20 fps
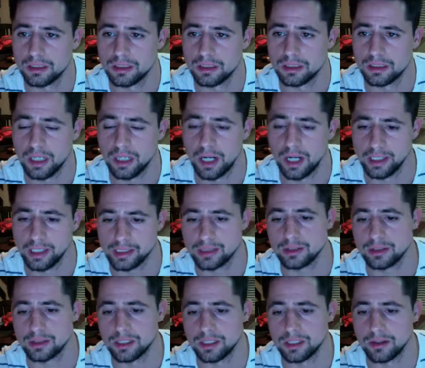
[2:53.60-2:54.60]
All right, so
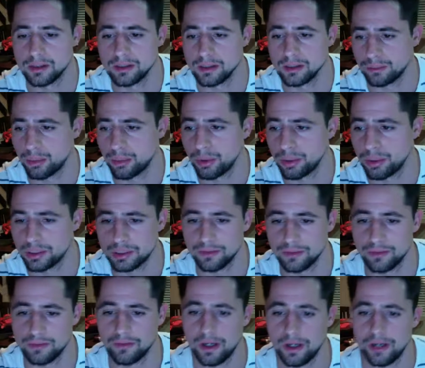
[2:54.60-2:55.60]
set
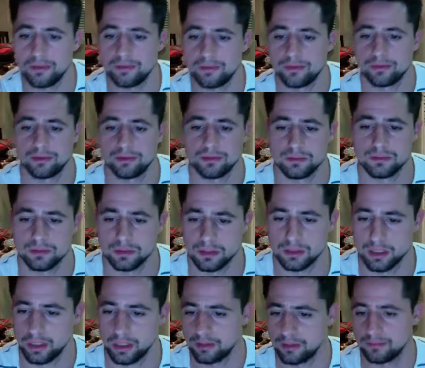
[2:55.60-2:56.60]
0.75. All right.